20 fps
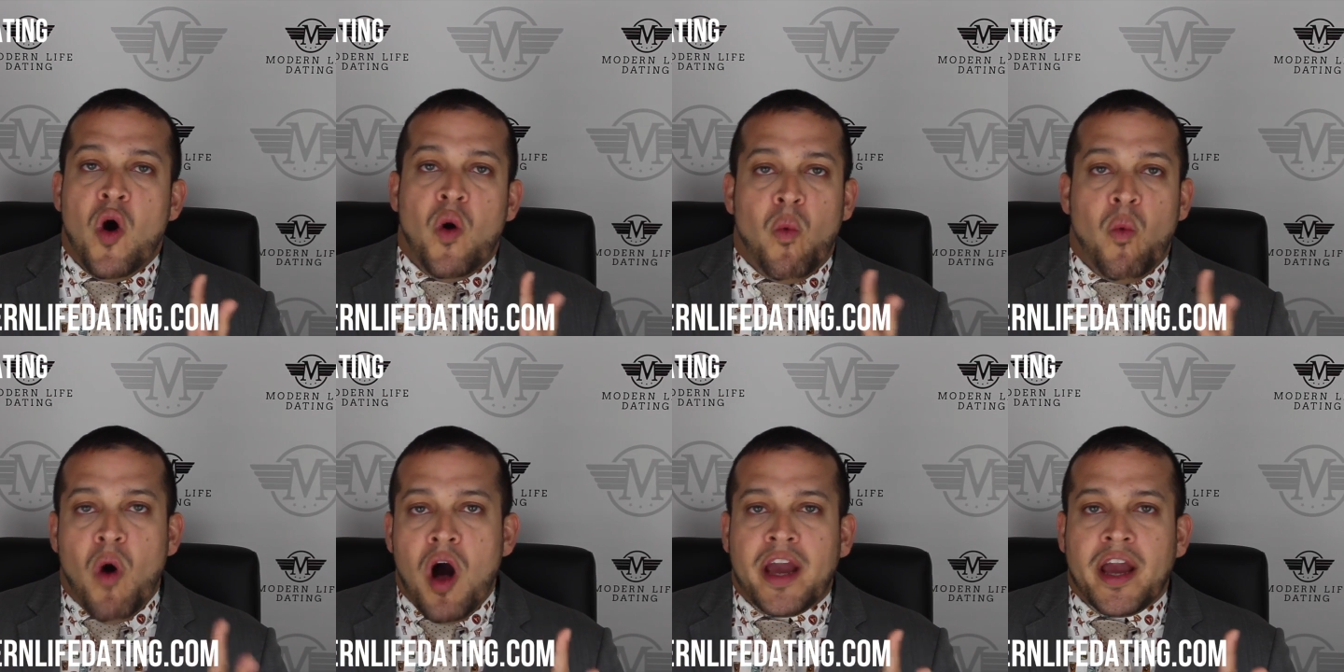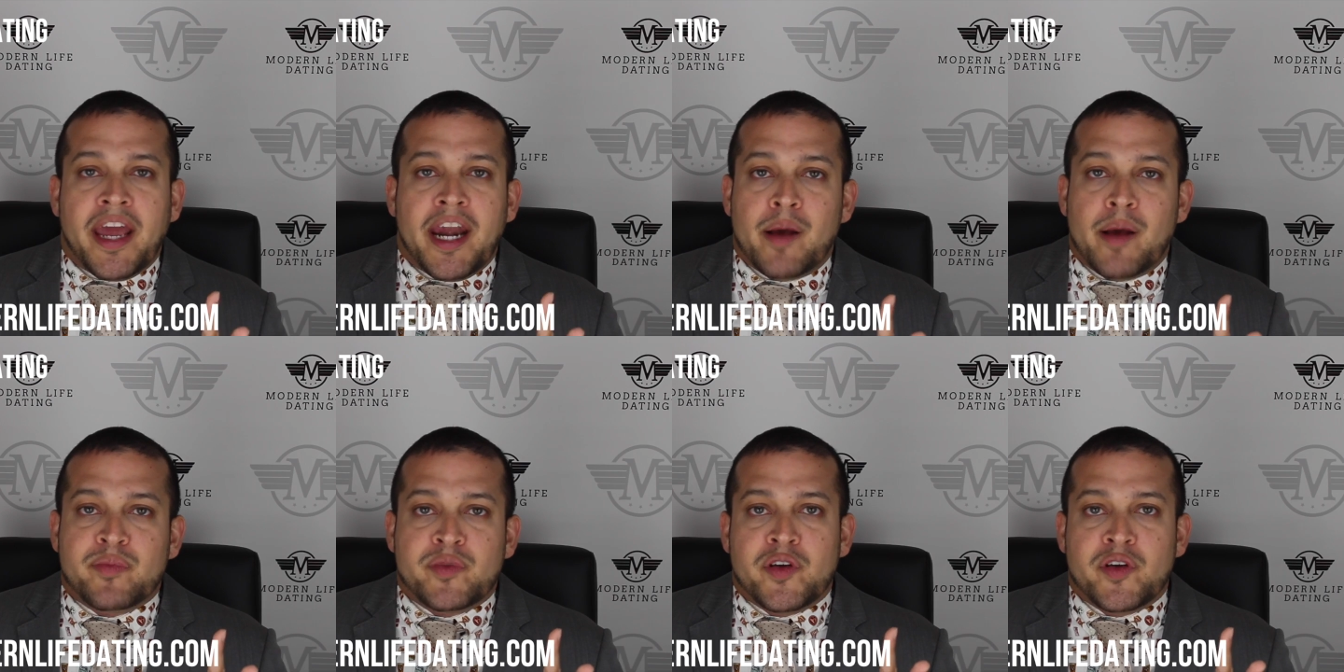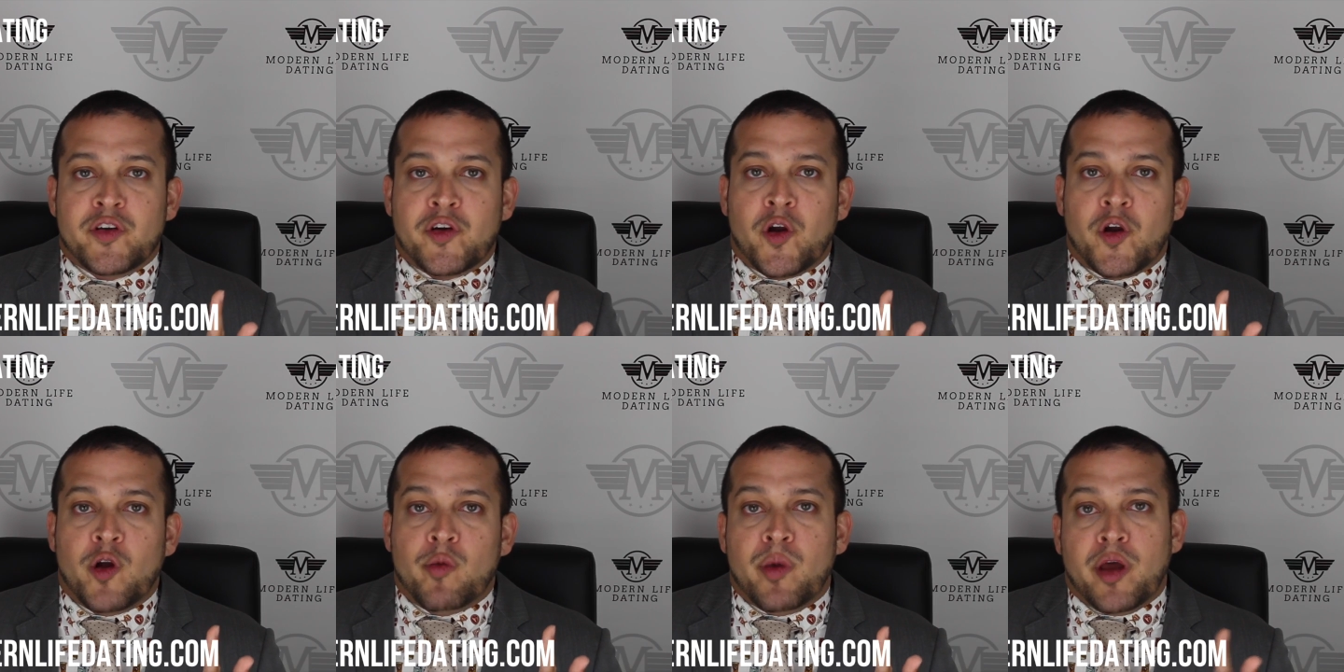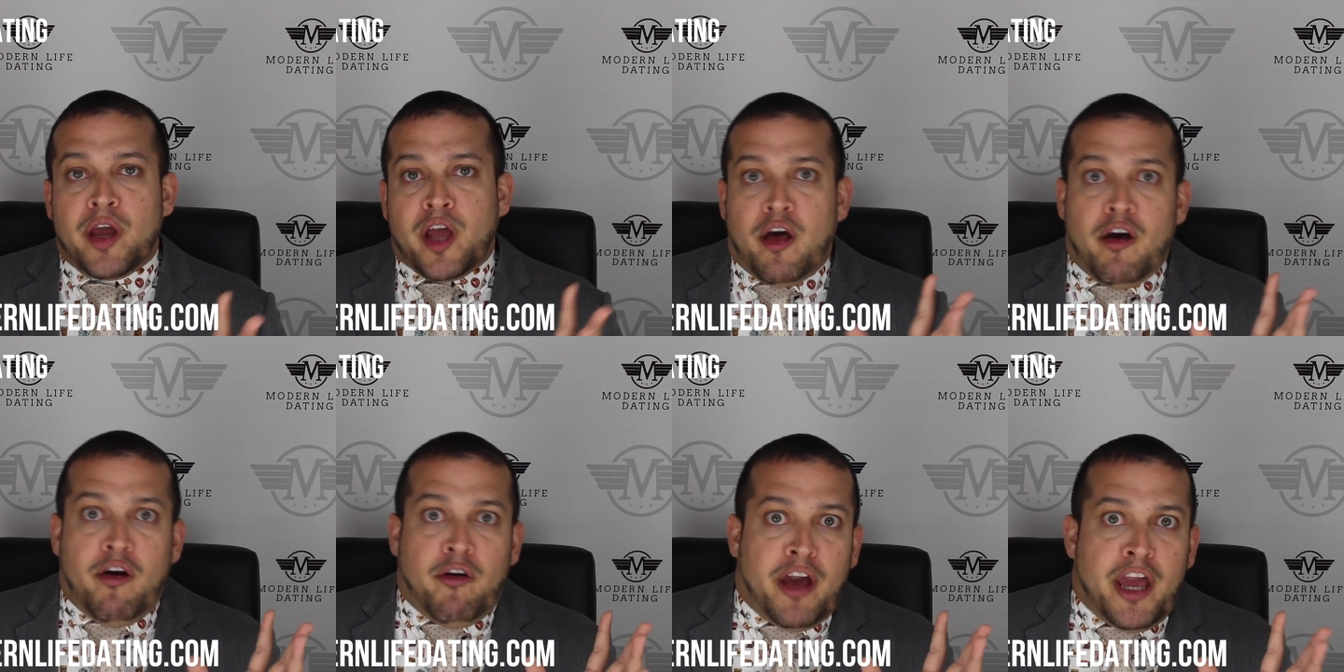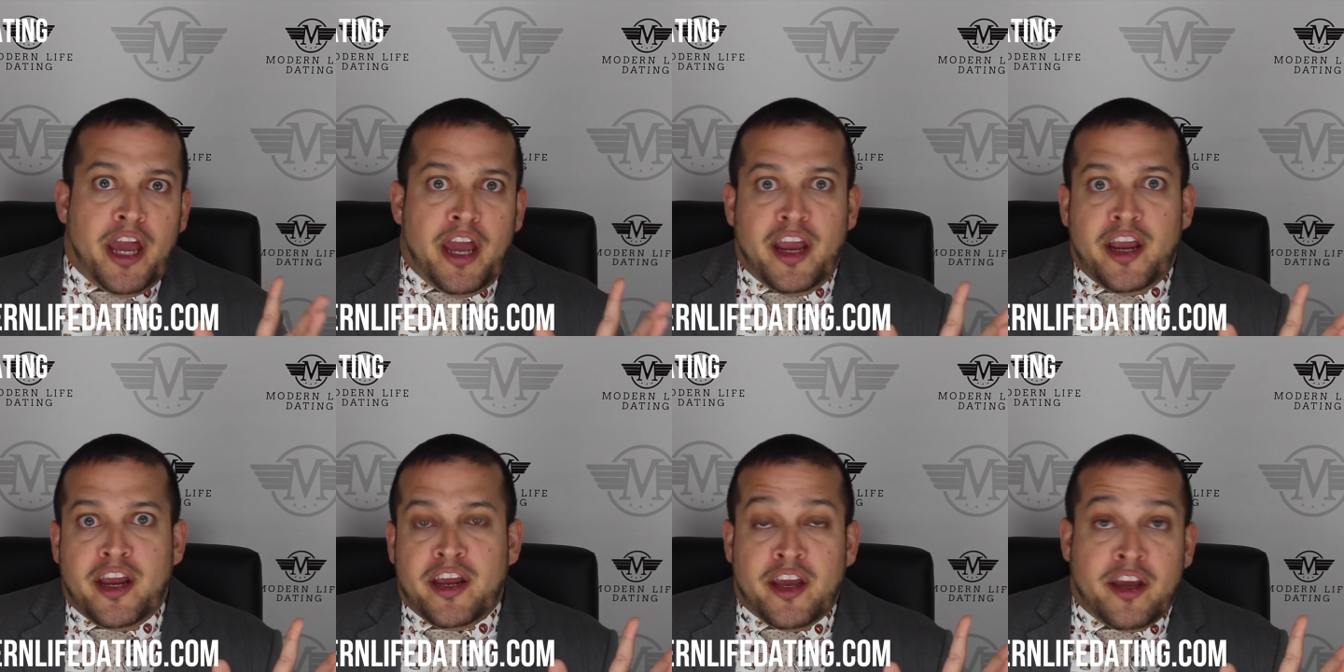walking up to a girl and be like, oh,
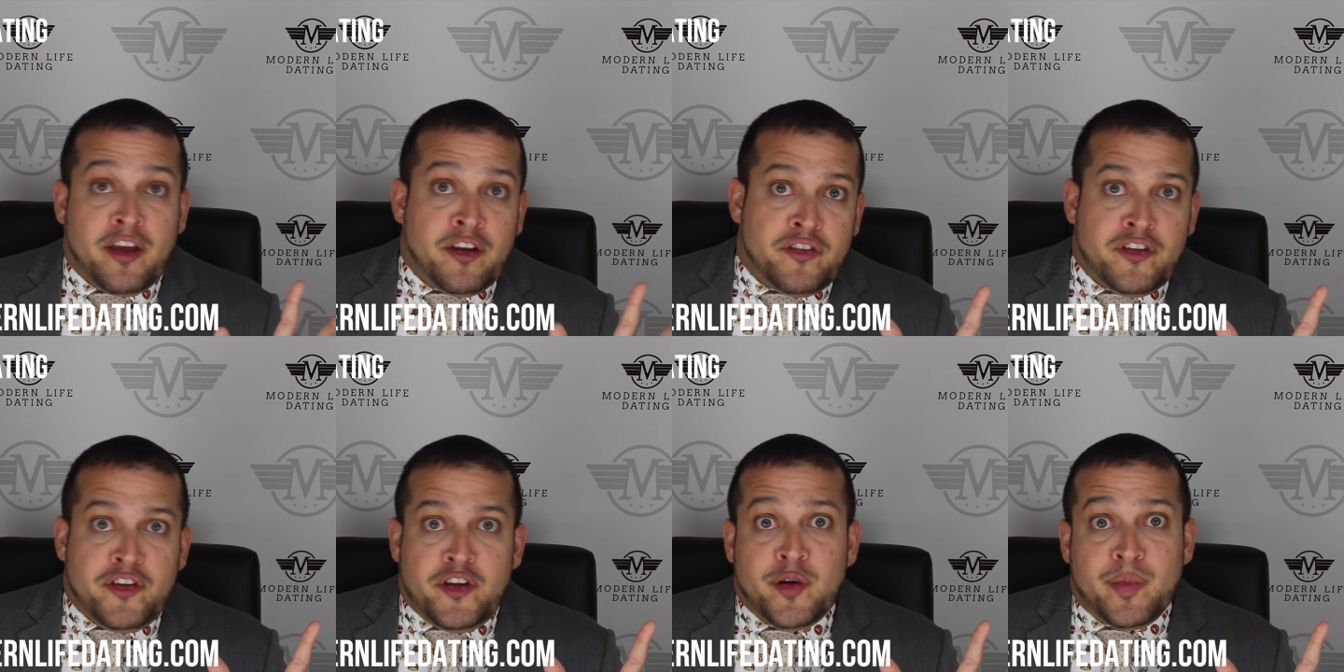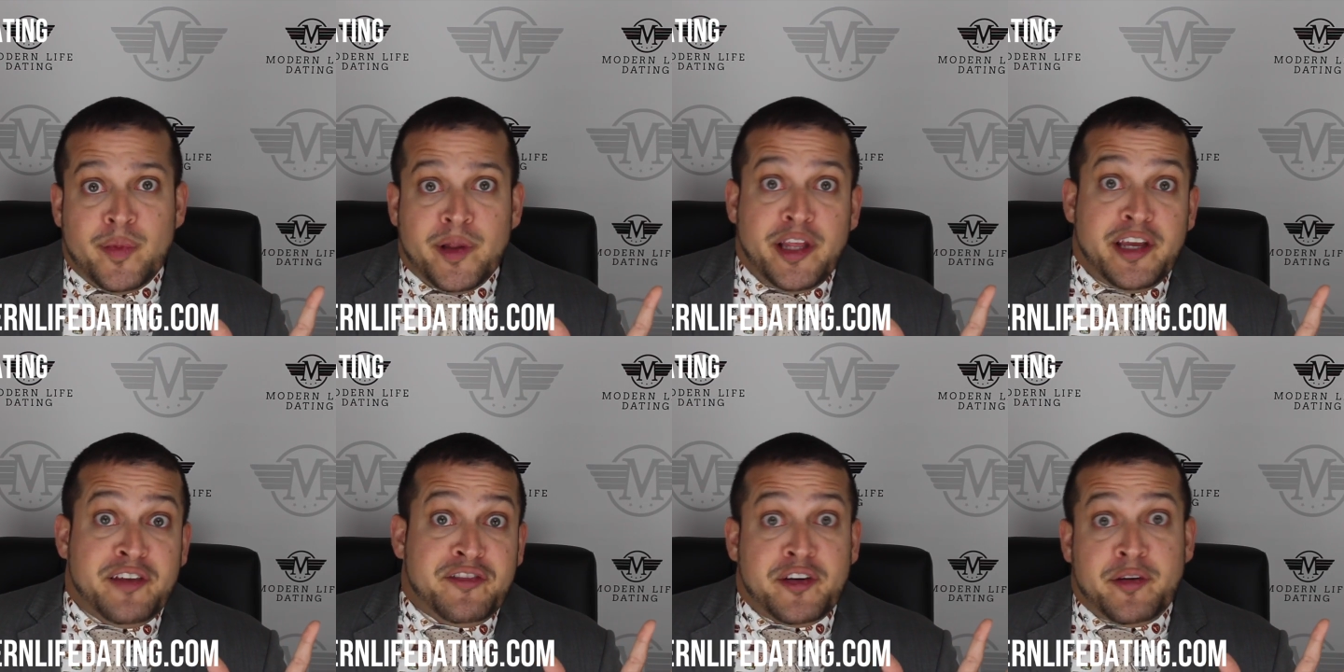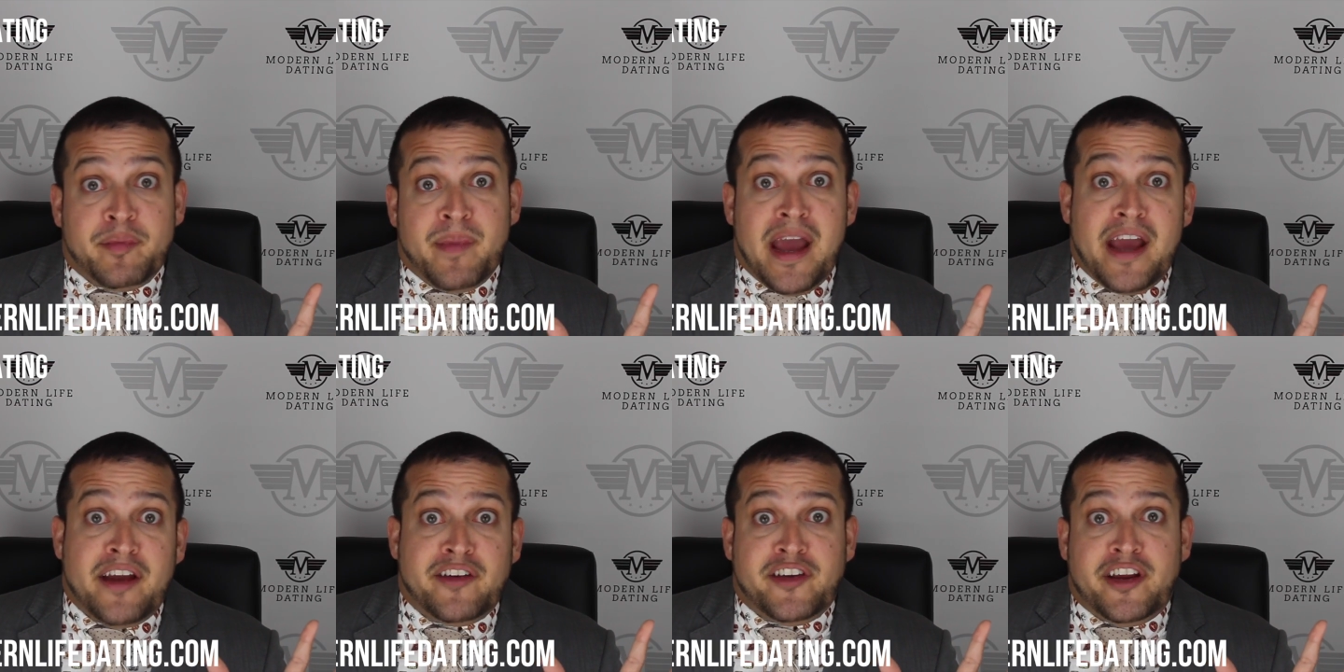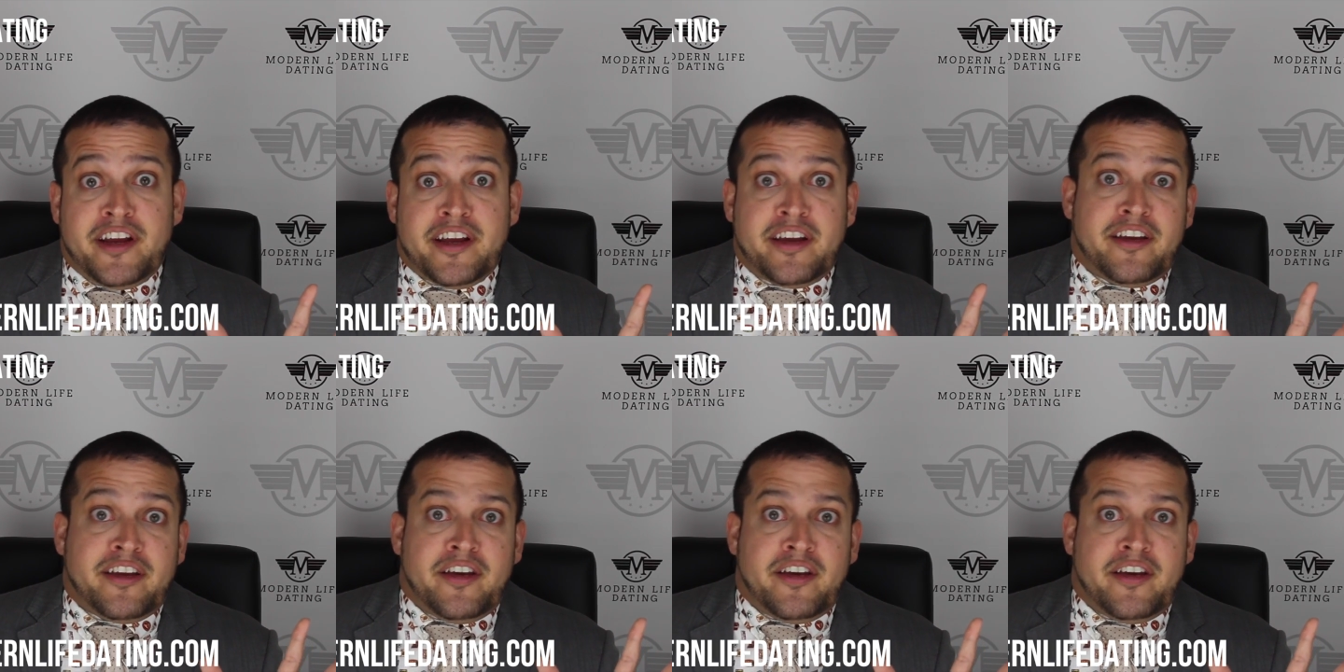hey, do you believe in magic?